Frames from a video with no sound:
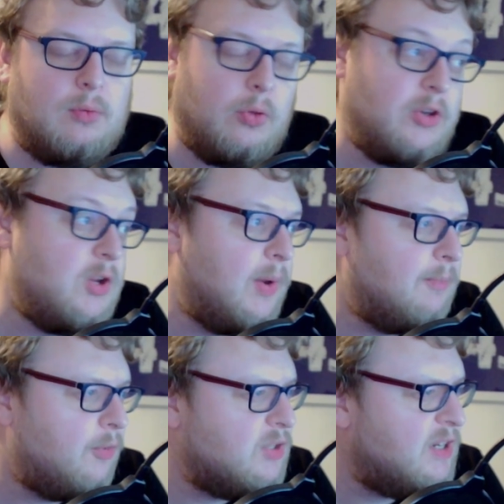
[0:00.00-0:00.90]
or the new
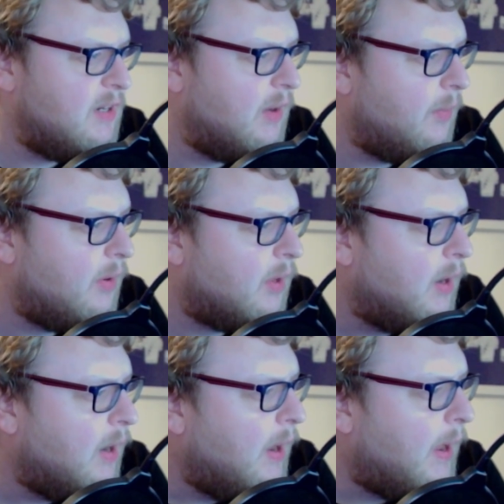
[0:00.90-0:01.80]
M4J network.
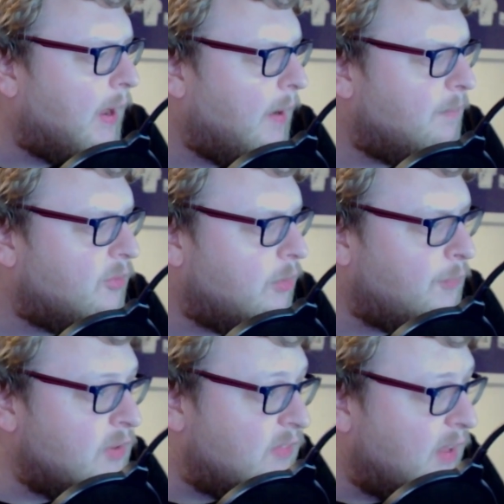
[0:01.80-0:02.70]
So the
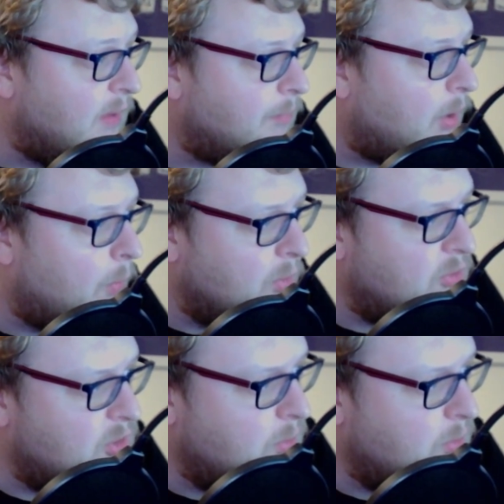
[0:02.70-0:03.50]
first thing that I want to do